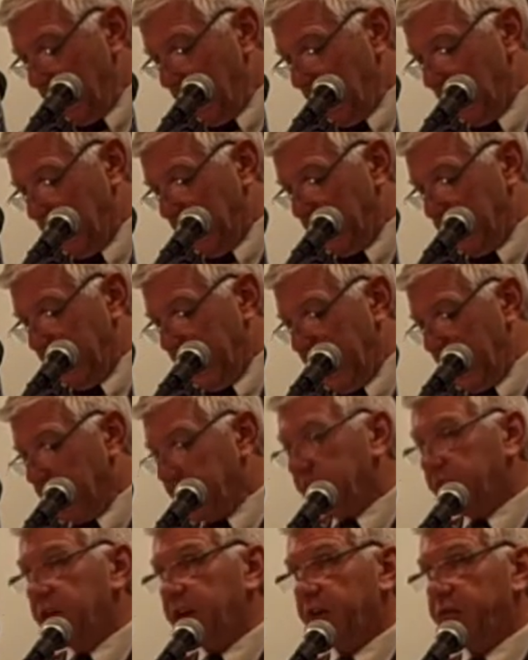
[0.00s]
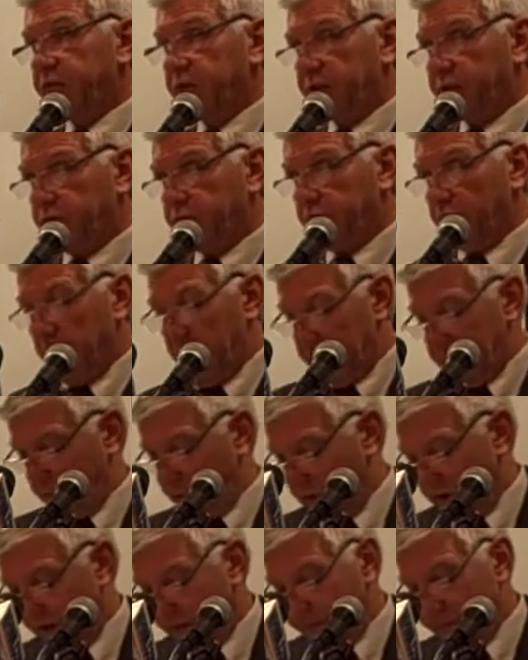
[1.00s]
How are the districts drawn?
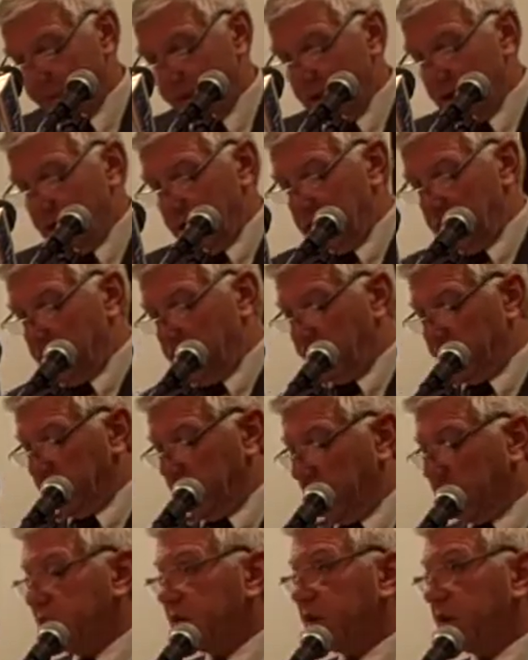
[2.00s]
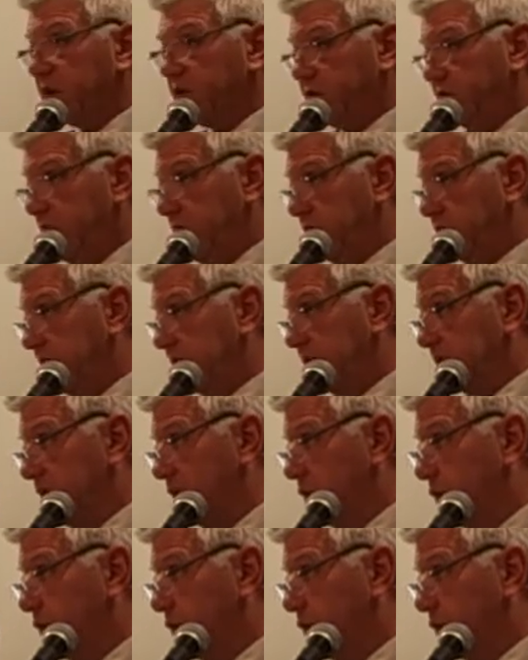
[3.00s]
Well, you should know that this year that the